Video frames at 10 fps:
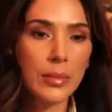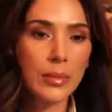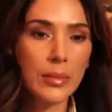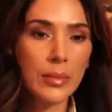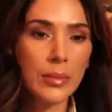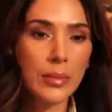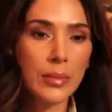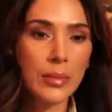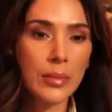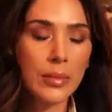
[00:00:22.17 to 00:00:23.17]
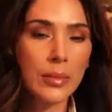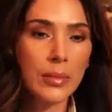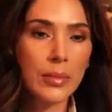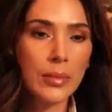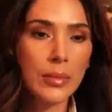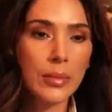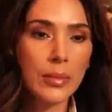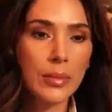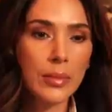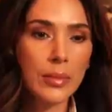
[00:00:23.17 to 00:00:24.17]

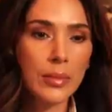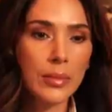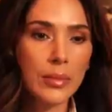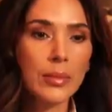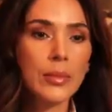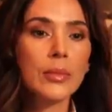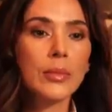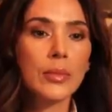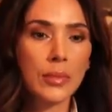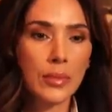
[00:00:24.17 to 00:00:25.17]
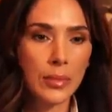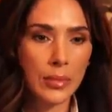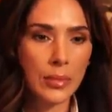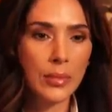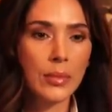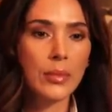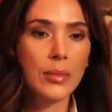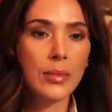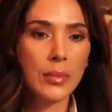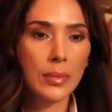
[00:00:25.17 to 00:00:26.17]

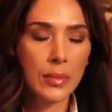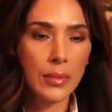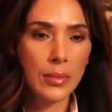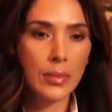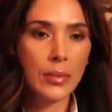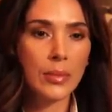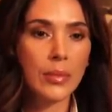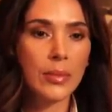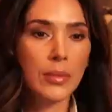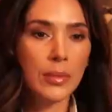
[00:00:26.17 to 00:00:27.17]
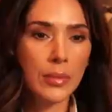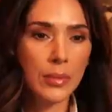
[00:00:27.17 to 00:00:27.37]
[no speech]